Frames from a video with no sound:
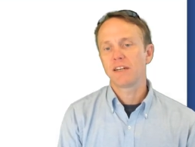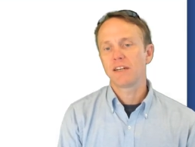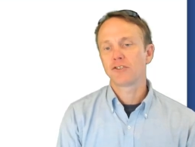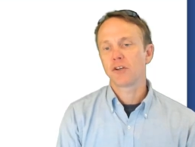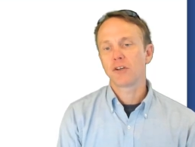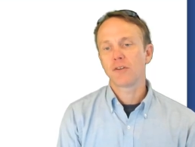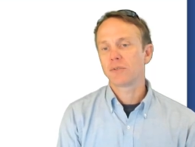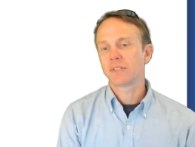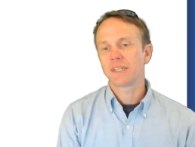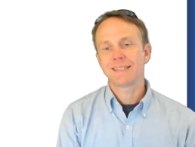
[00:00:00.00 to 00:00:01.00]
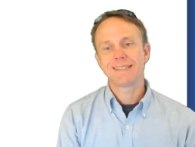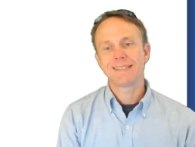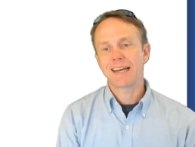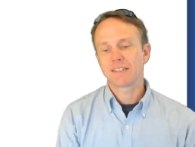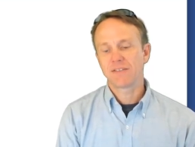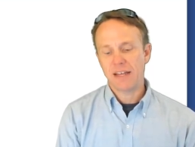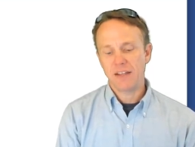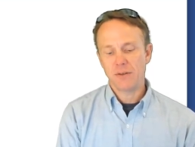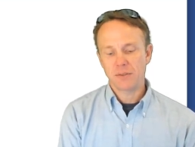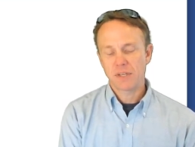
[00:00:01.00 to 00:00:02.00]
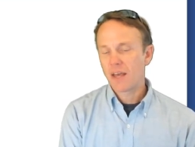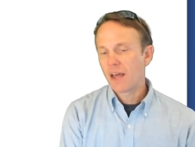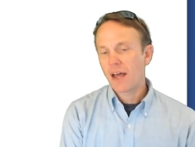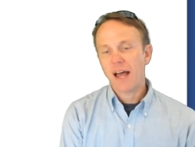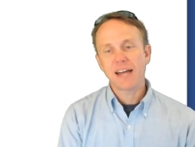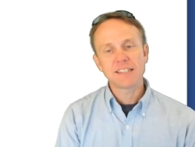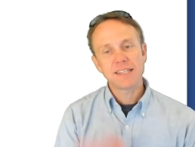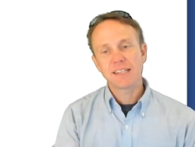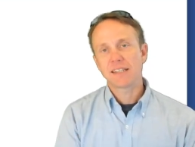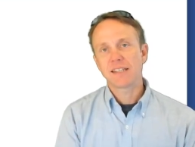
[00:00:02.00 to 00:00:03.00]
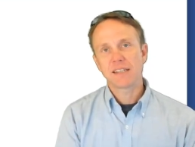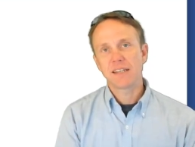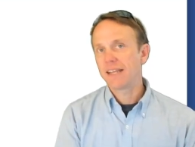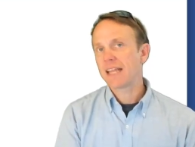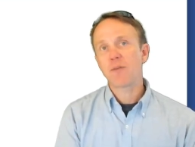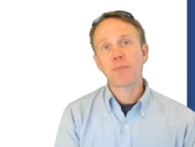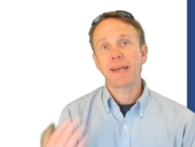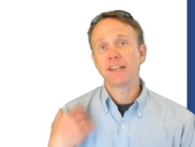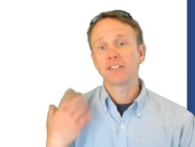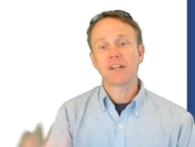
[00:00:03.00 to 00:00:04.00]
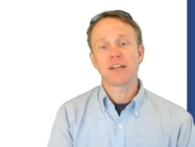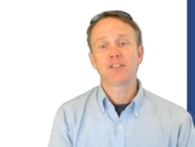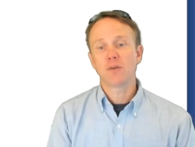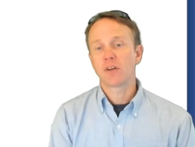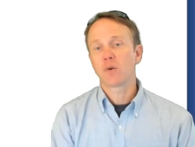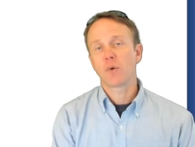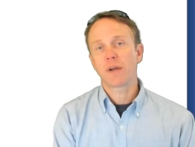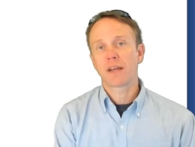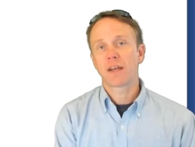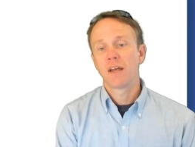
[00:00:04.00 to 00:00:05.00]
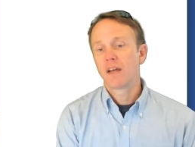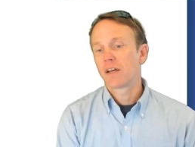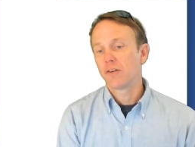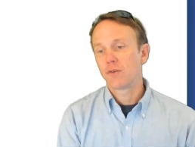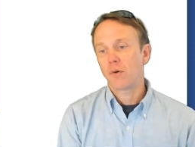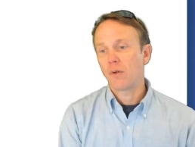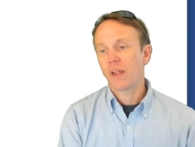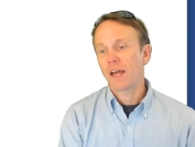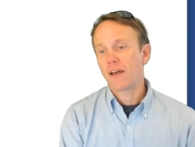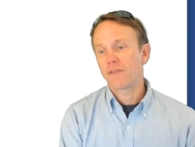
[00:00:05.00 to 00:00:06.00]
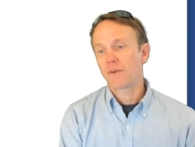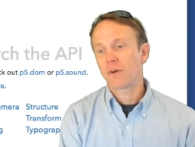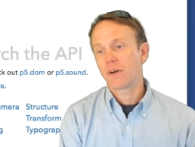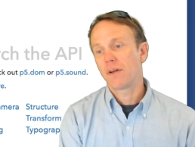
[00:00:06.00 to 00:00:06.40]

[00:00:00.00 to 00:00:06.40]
show you those exact values. I just hit that page and I do a quick Control F, or